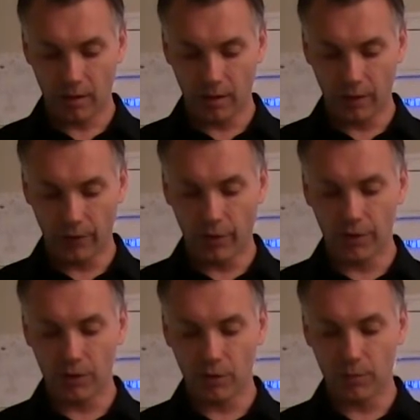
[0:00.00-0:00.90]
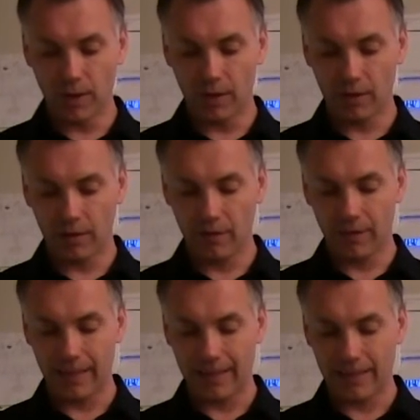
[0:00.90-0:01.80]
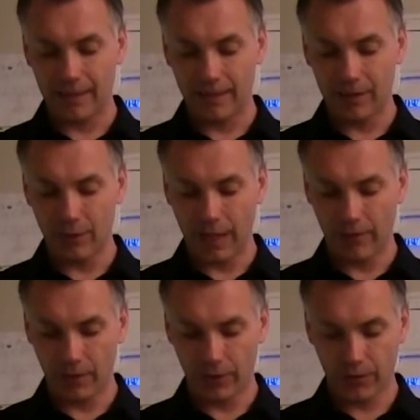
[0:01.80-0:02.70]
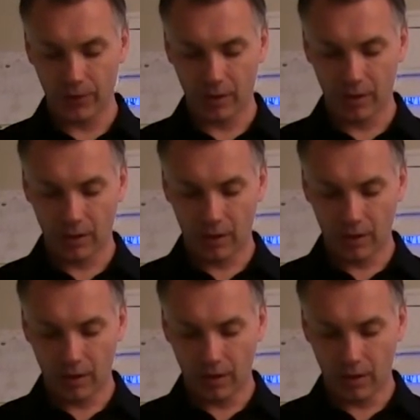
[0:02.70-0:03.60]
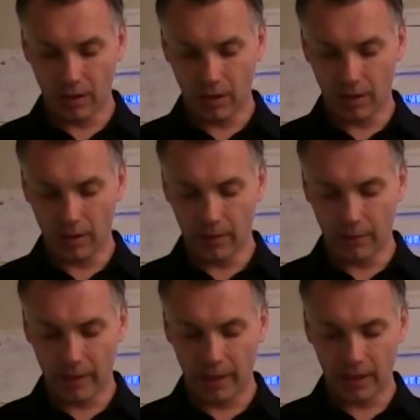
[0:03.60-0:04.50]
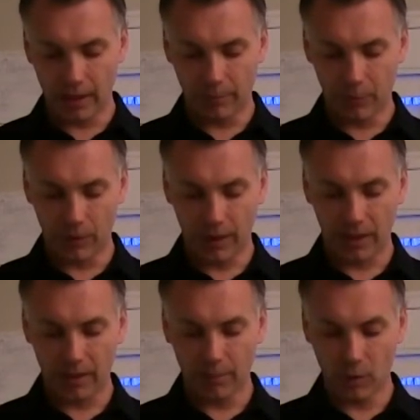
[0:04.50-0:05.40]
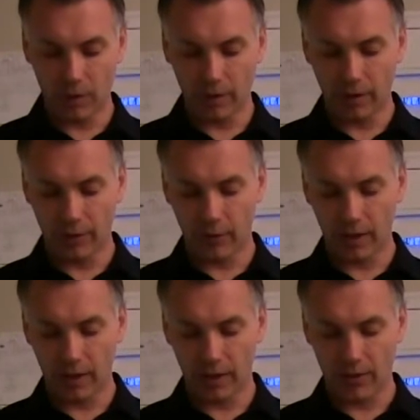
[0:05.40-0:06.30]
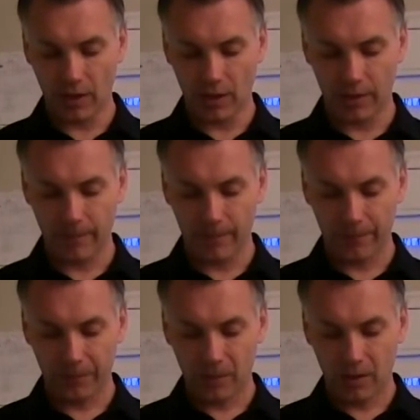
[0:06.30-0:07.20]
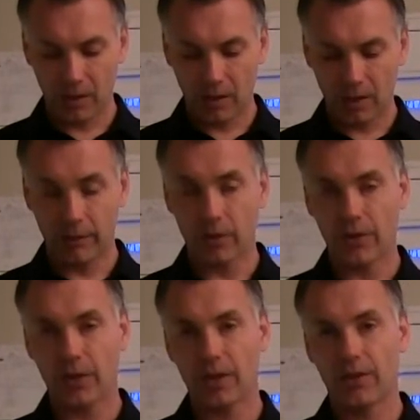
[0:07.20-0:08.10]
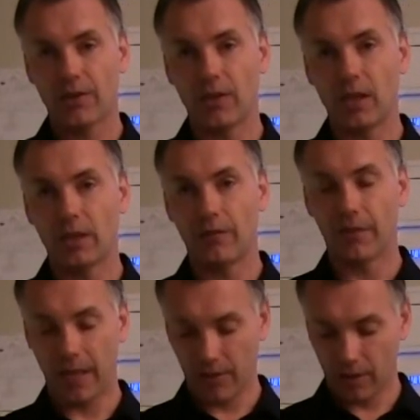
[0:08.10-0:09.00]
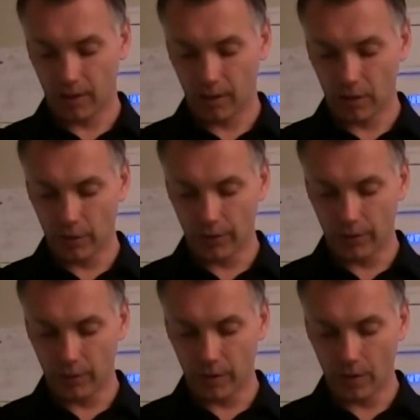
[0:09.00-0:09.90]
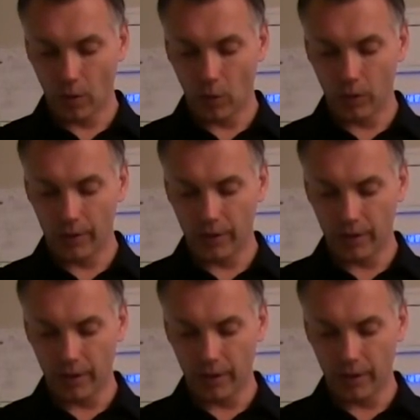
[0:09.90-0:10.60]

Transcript: 32-bit VXD drivers running in protected mode on a 386. And of course, that's a lot faster than going through the old